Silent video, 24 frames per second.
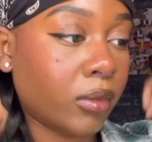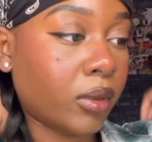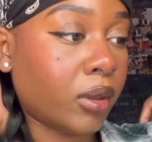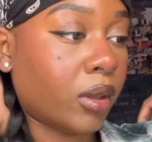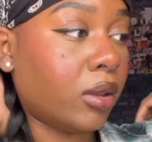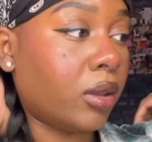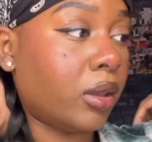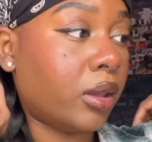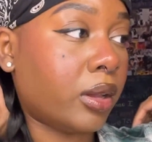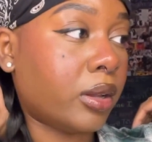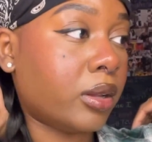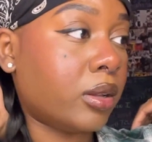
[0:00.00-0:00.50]

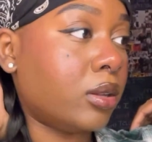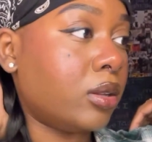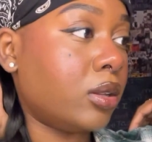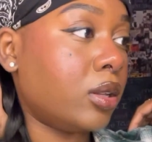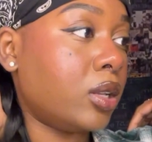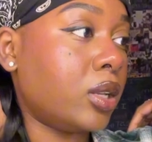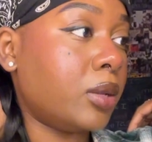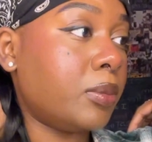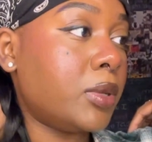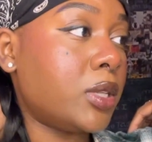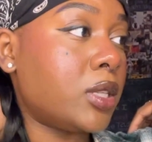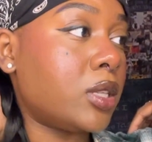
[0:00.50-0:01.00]
Yeah,
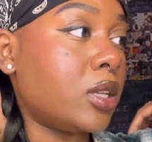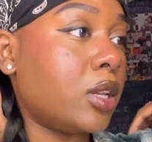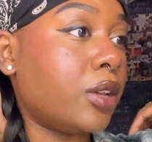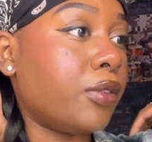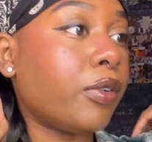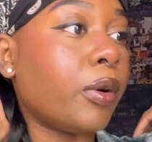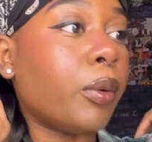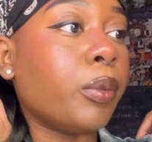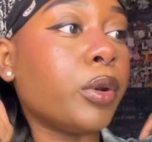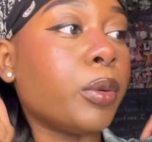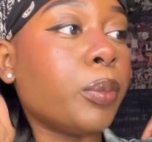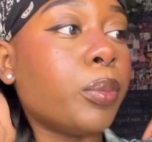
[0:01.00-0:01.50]
let me see
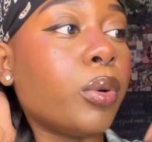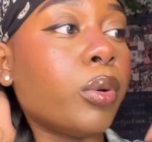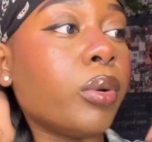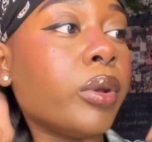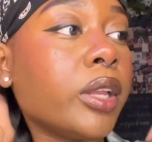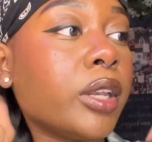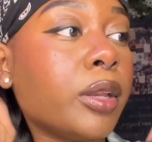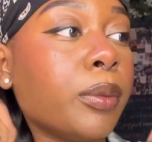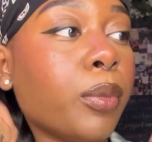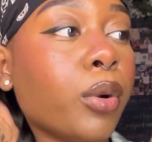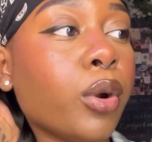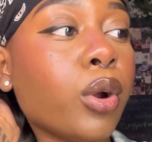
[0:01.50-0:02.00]
if I want to pull
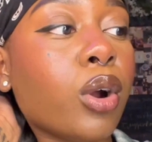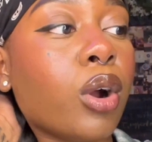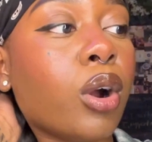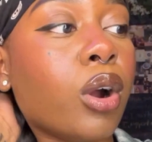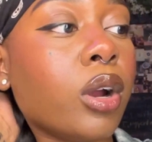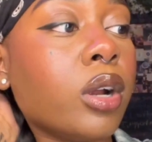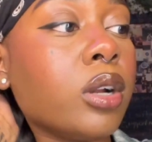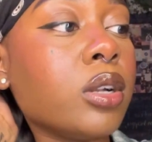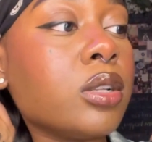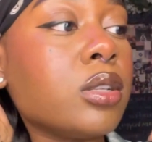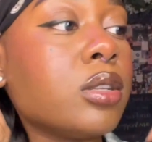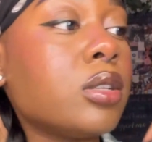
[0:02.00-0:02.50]
any more
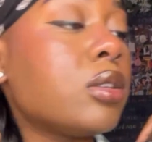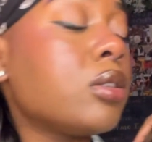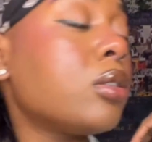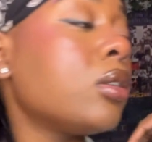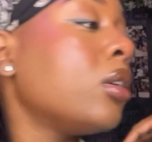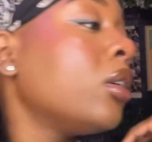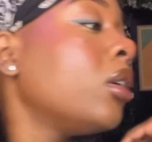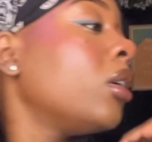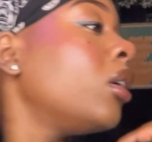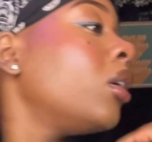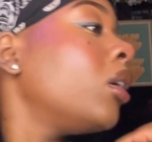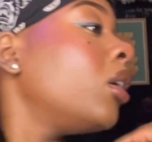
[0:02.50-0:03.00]
cards
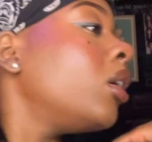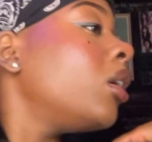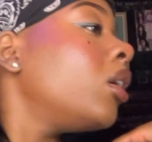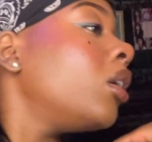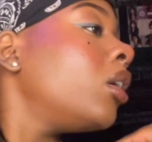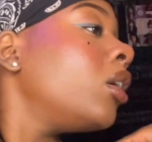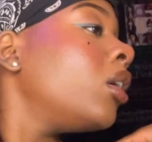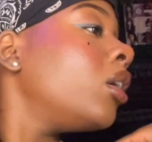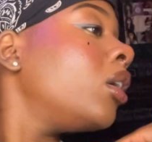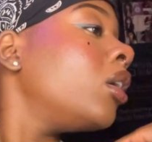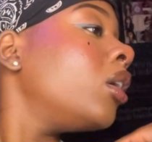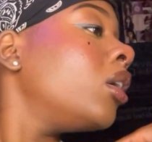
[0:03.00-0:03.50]

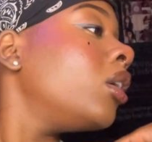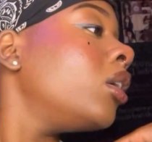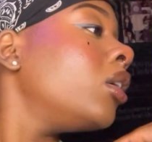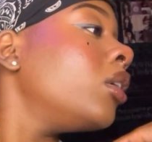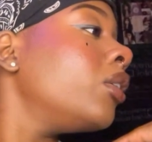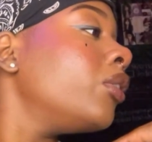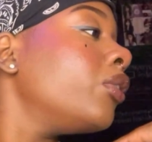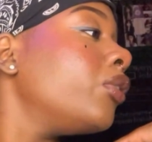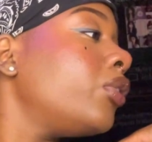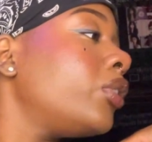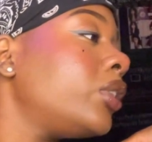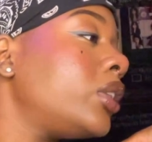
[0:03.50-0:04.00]

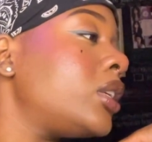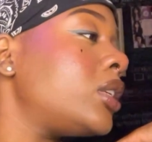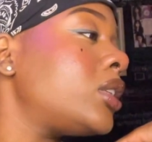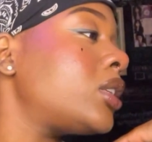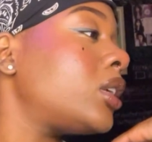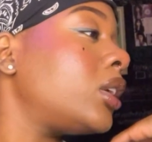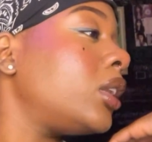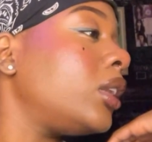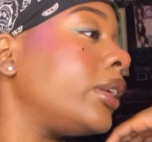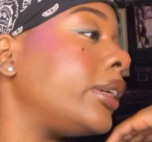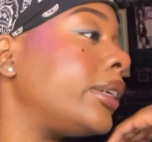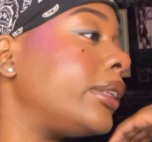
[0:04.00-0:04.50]
for this
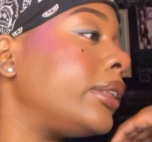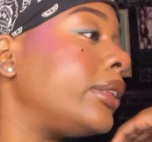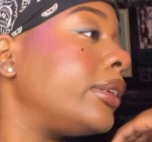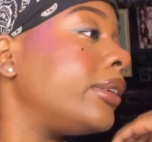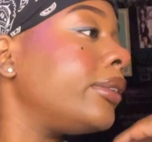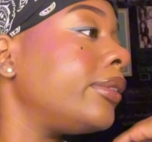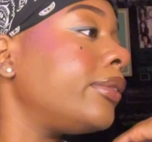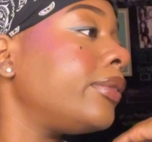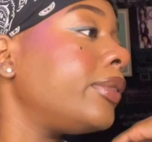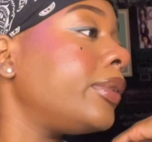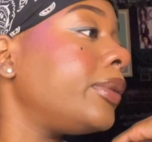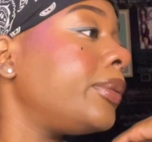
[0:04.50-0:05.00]

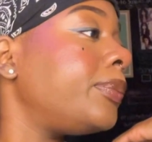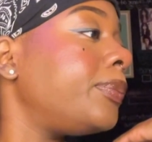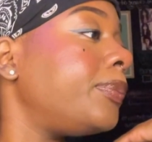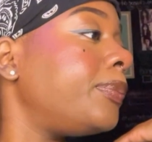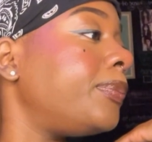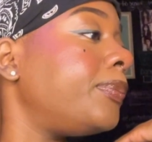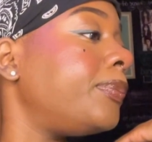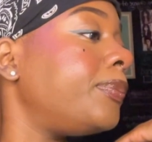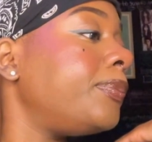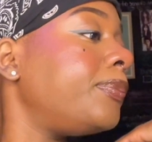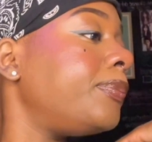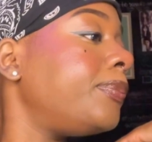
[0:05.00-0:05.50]
collective.
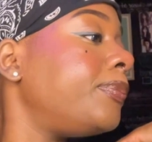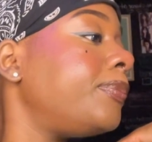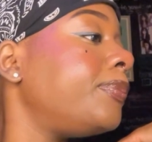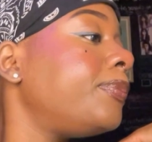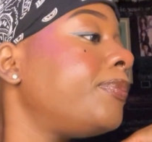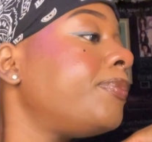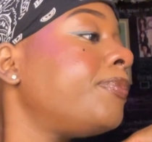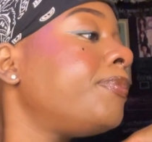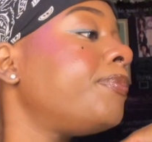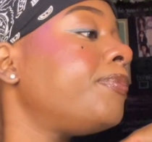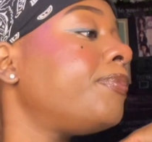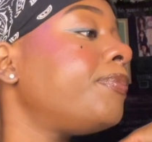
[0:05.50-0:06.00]
I'm
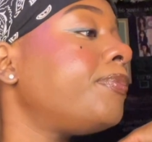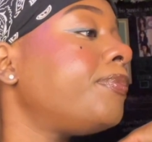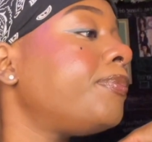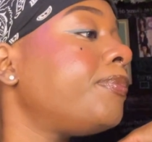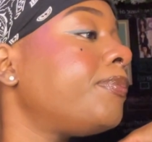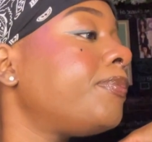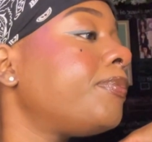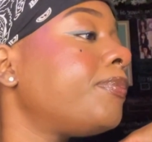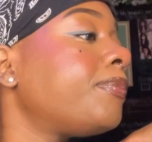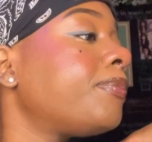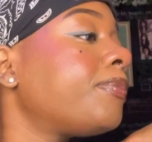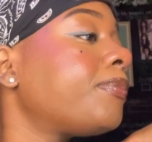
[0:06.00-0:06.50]

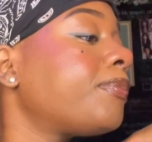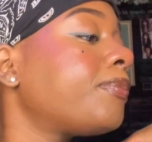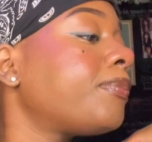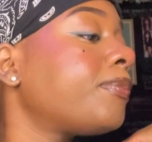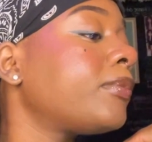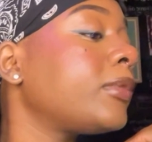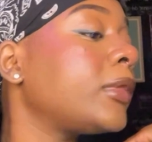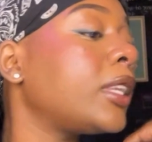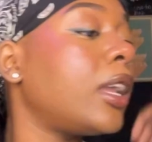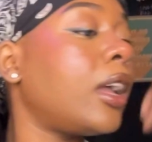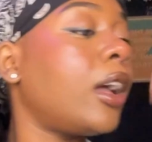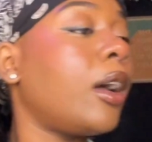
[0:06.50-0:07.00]

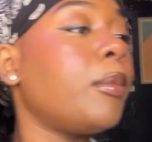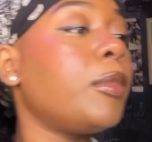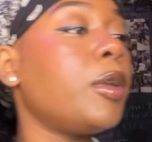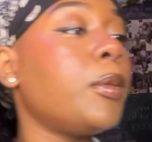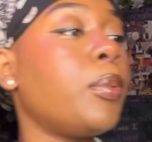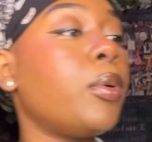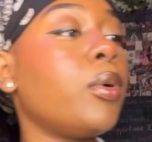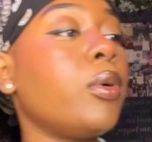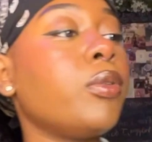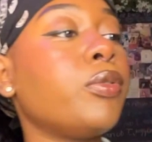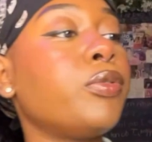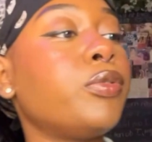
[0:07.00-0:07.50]
going to
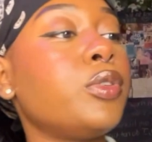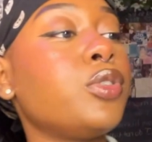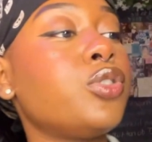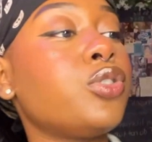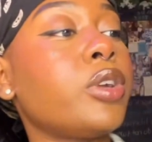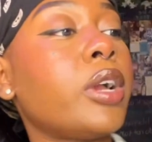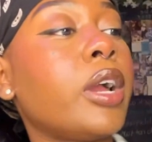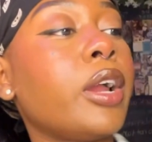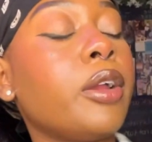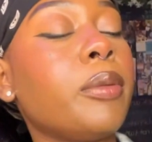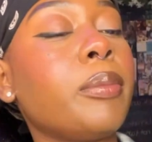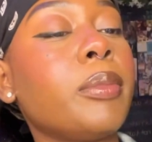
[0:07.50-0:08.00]
pull
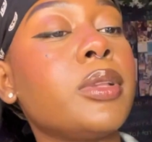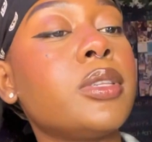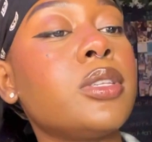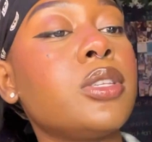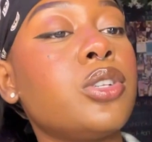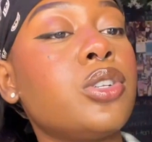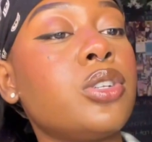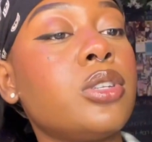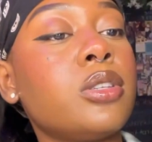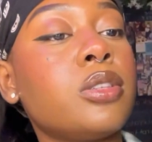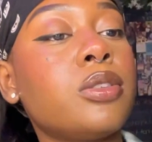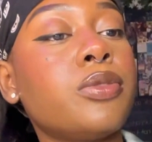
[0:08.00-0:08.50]
future higher
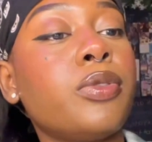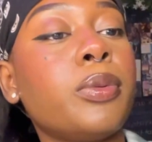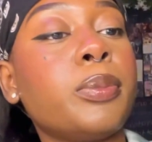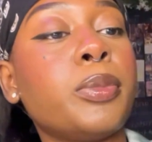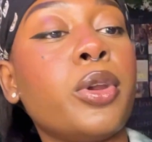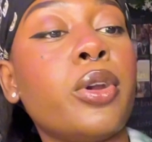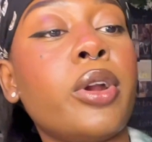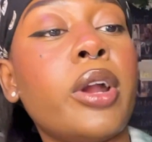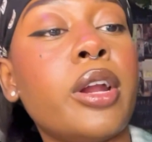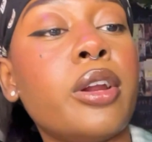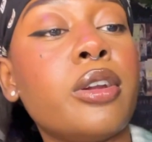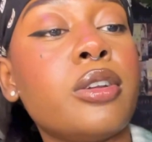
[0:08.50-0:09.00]
messages from
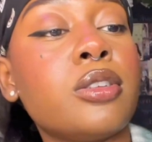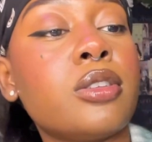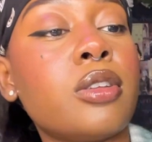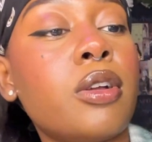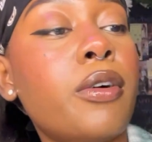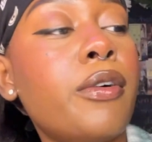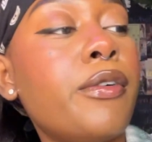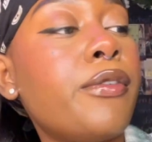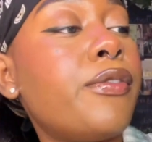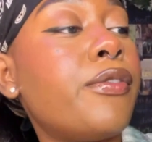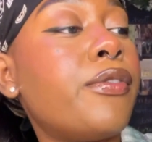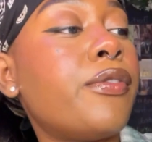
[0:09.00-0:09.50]
your higher
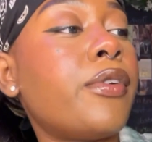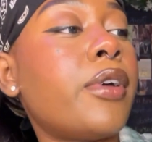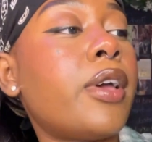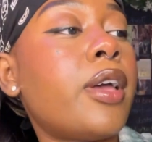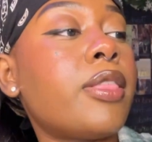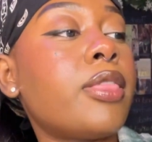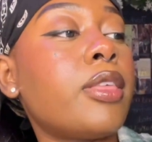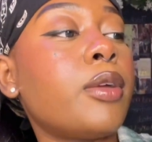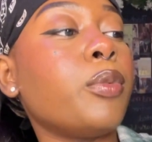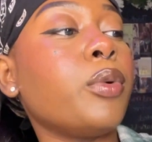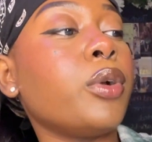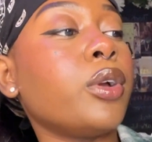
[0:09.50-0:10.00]
self,
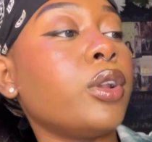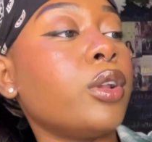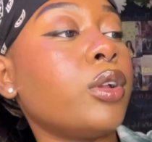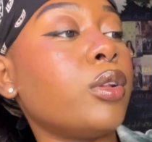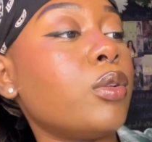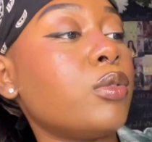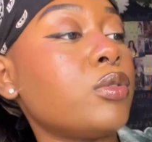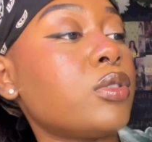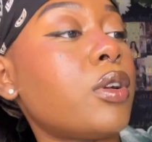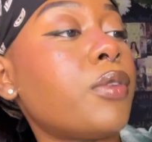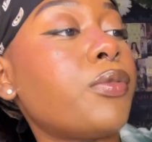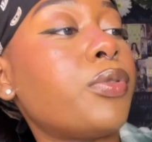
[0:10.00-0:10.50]
and then we're going to
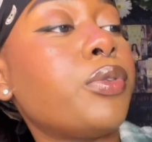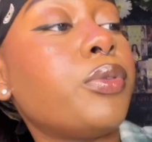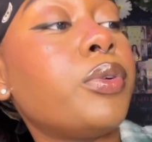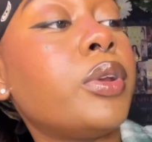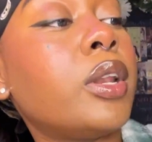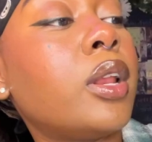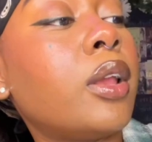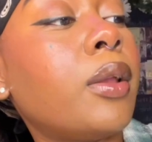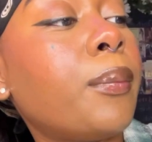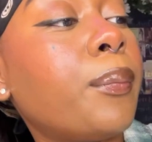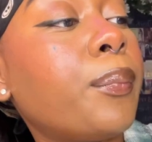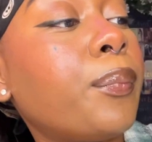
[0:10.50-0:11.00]
close off the
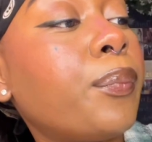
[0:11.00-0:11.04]
reading.